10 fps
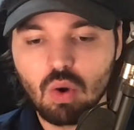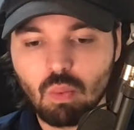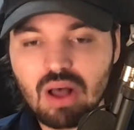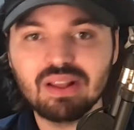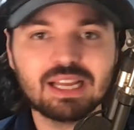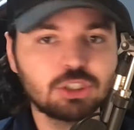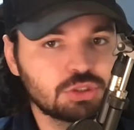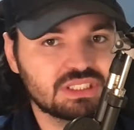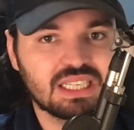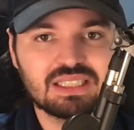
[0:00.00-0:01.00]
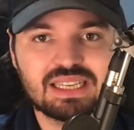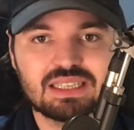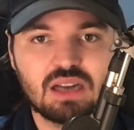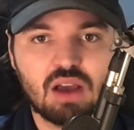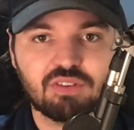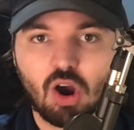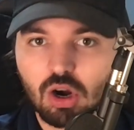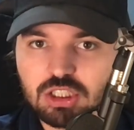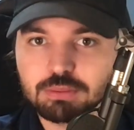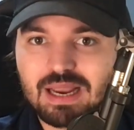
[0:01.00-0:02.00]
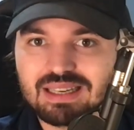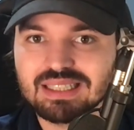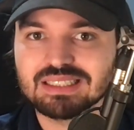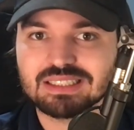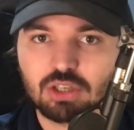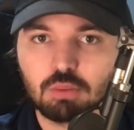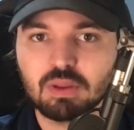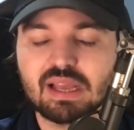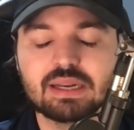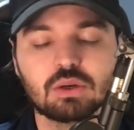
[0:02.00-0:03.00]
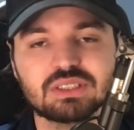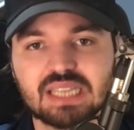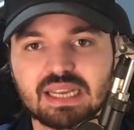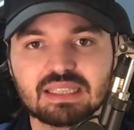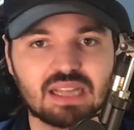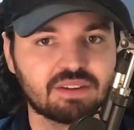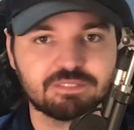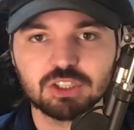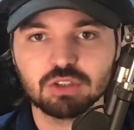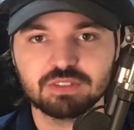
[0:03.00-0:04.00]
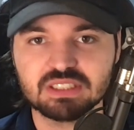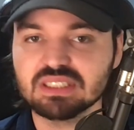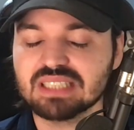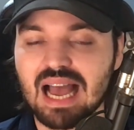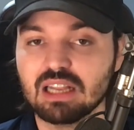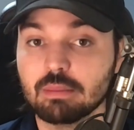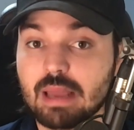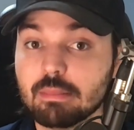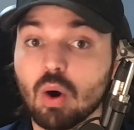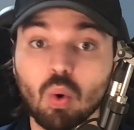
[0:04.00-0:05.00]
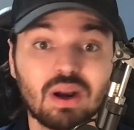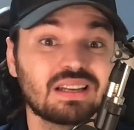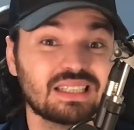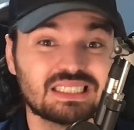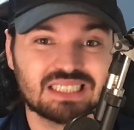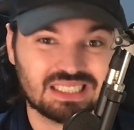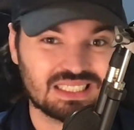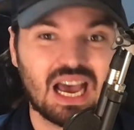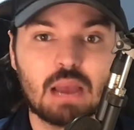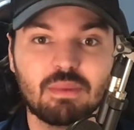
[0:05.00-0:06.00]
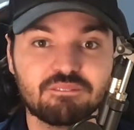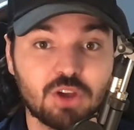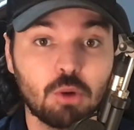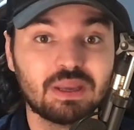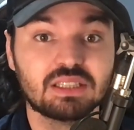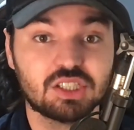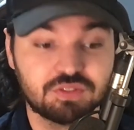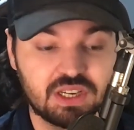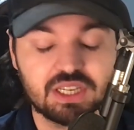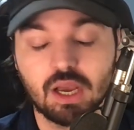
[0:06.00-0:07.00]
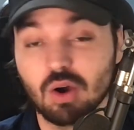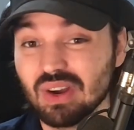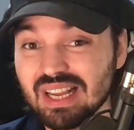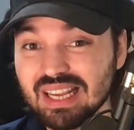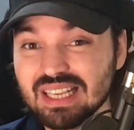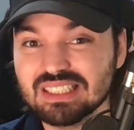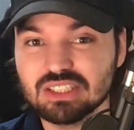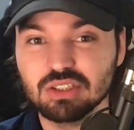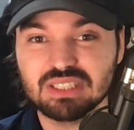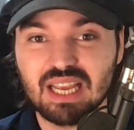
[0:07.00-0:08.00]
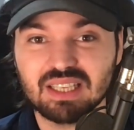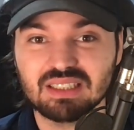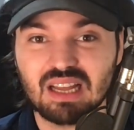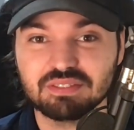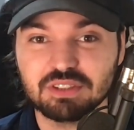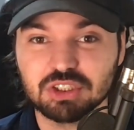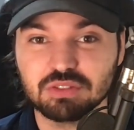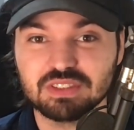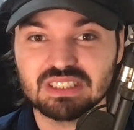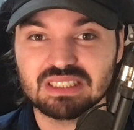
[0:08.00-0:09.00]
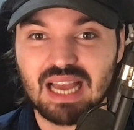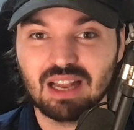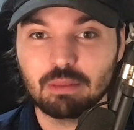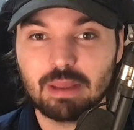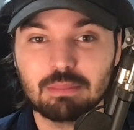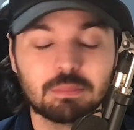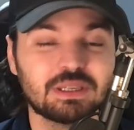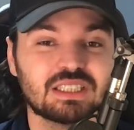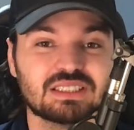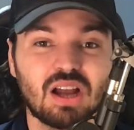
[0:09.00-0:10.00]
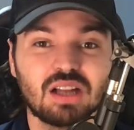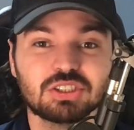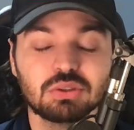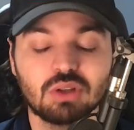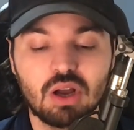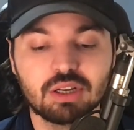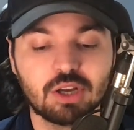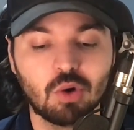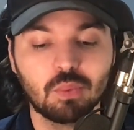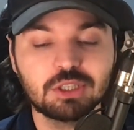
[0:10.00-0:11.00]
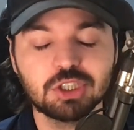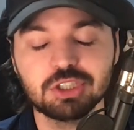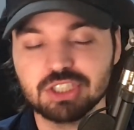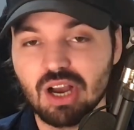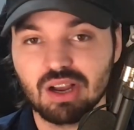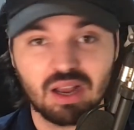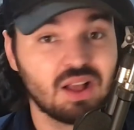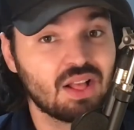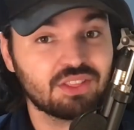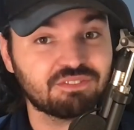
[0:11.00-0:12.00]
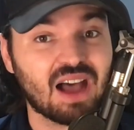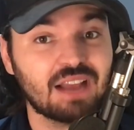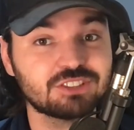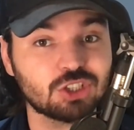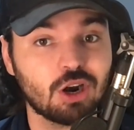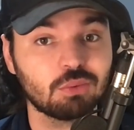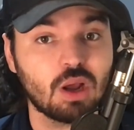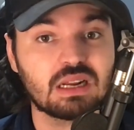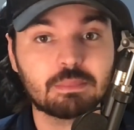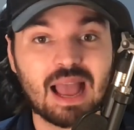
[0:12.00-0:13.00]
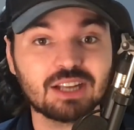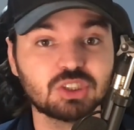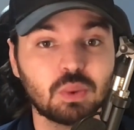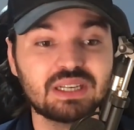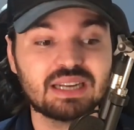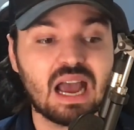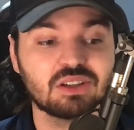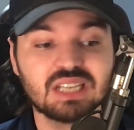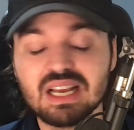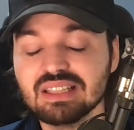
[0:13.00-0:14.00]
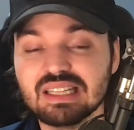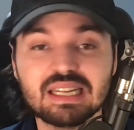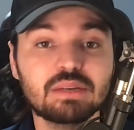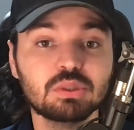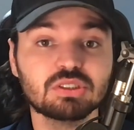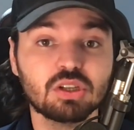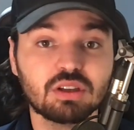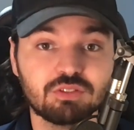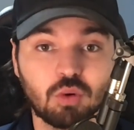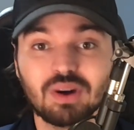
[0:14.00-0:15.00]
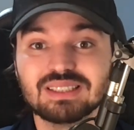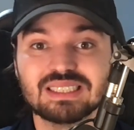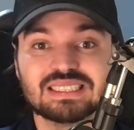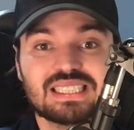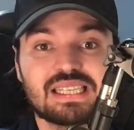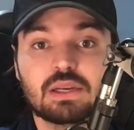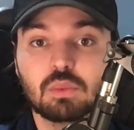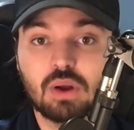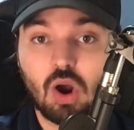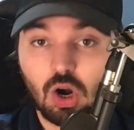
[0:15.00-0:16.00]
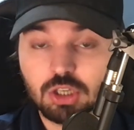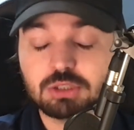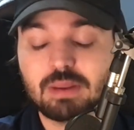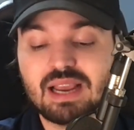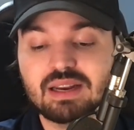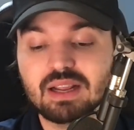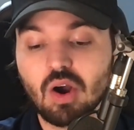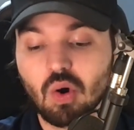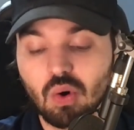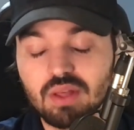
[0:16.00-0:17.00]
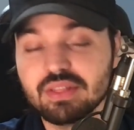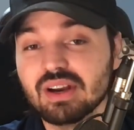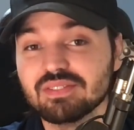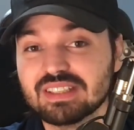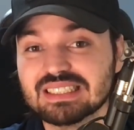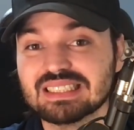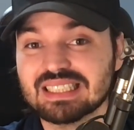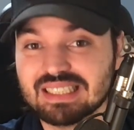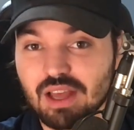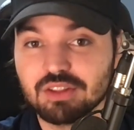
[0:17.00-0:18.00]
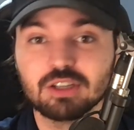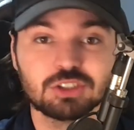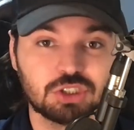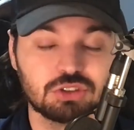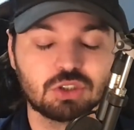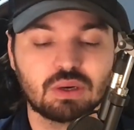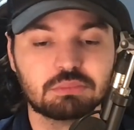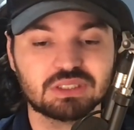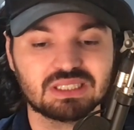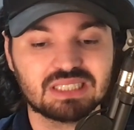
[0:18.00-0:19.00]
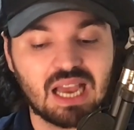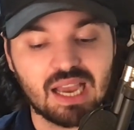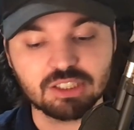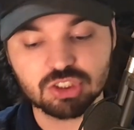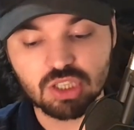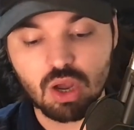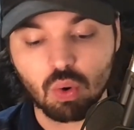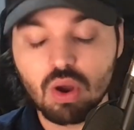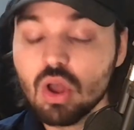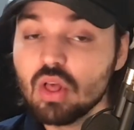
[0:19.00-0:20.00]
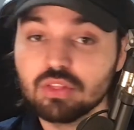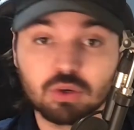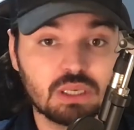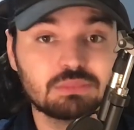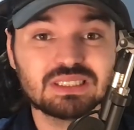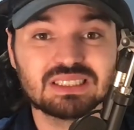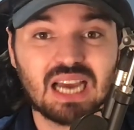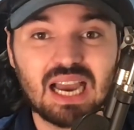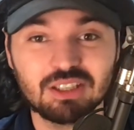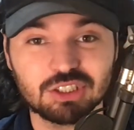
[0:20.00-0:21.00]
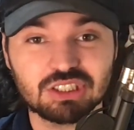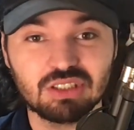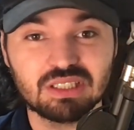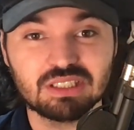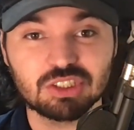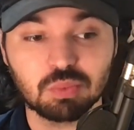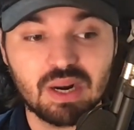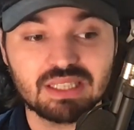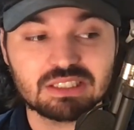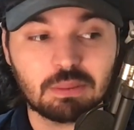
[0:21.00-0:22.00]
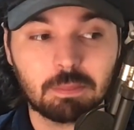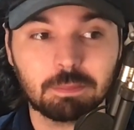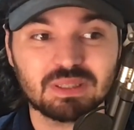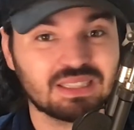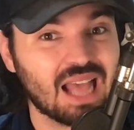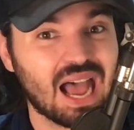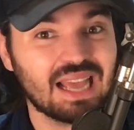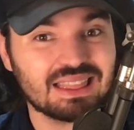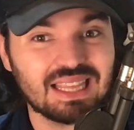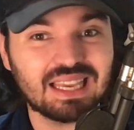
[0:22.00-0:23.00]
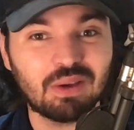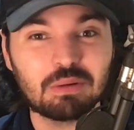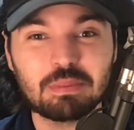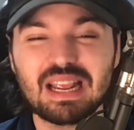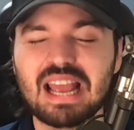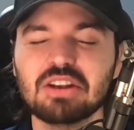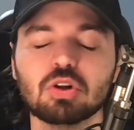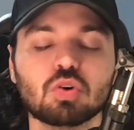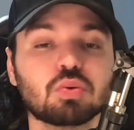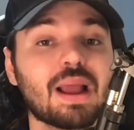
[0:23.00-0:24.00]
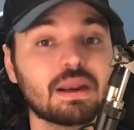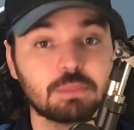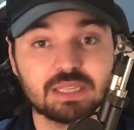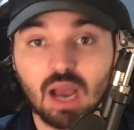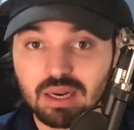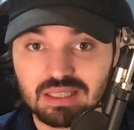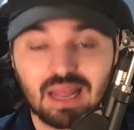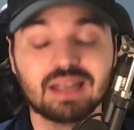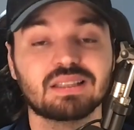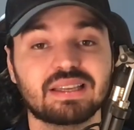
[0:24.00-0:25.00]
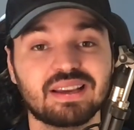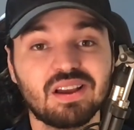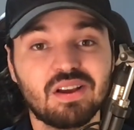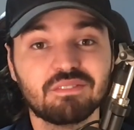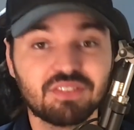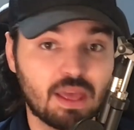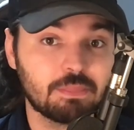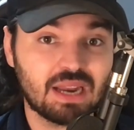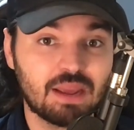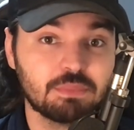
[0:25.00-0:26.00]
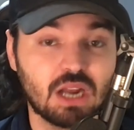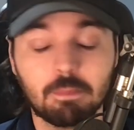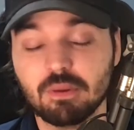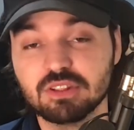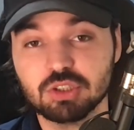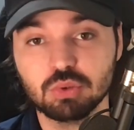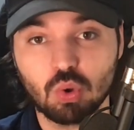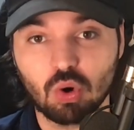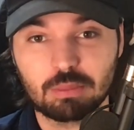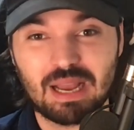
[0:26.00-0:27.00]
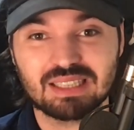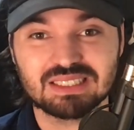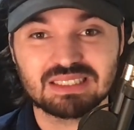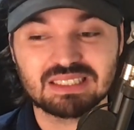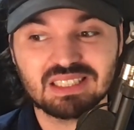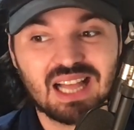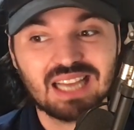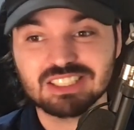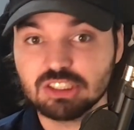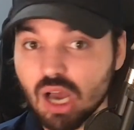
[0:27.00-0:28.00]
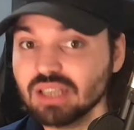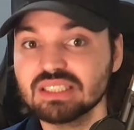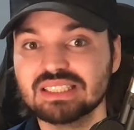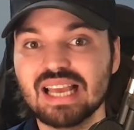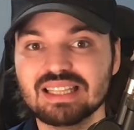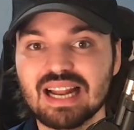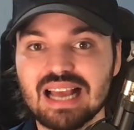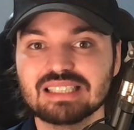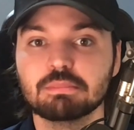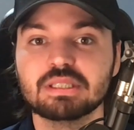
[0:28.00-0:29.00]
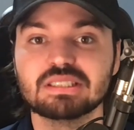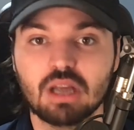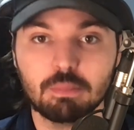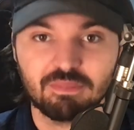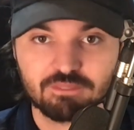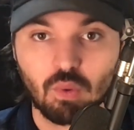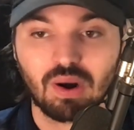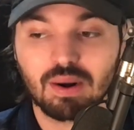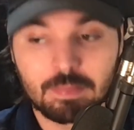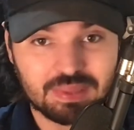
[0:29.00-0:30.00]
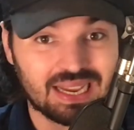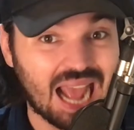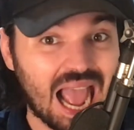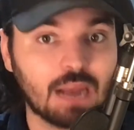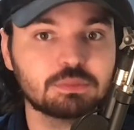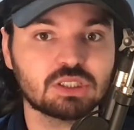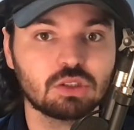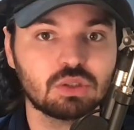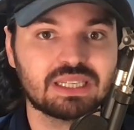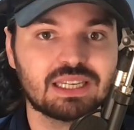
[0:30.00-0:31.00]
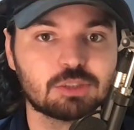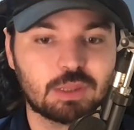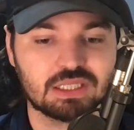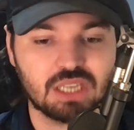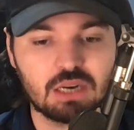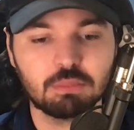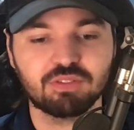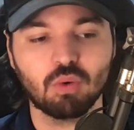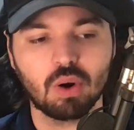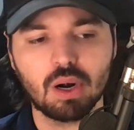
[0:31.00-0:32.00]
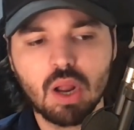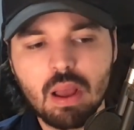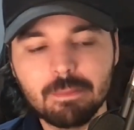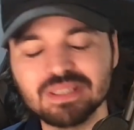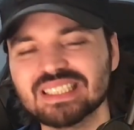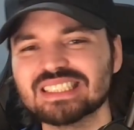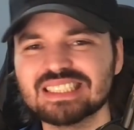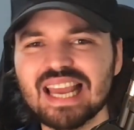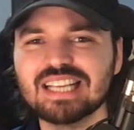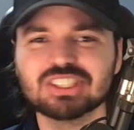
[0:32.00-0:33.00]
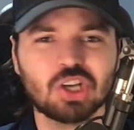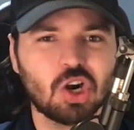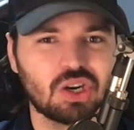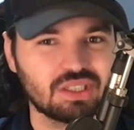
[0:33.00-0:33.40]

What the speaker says: Well, interestingly enough, Arch Manning is still planning on taking that official visit to Alabama, or at least at the time of filming this video, he's still taking that official visit to Alabama, because not too long ago, Richard Young, the 5-star running back, tweeted out that he was looking forward to seeing Arch Manning on their visit together to the Crimson Tide. So, the Crimson Tide are still in this race, but I think it would be incredibly unlikely for them to end up with 2 quarterbacks in this class. Not to say that it hasn't been done before. It absolutely has been done before, but the stakes are a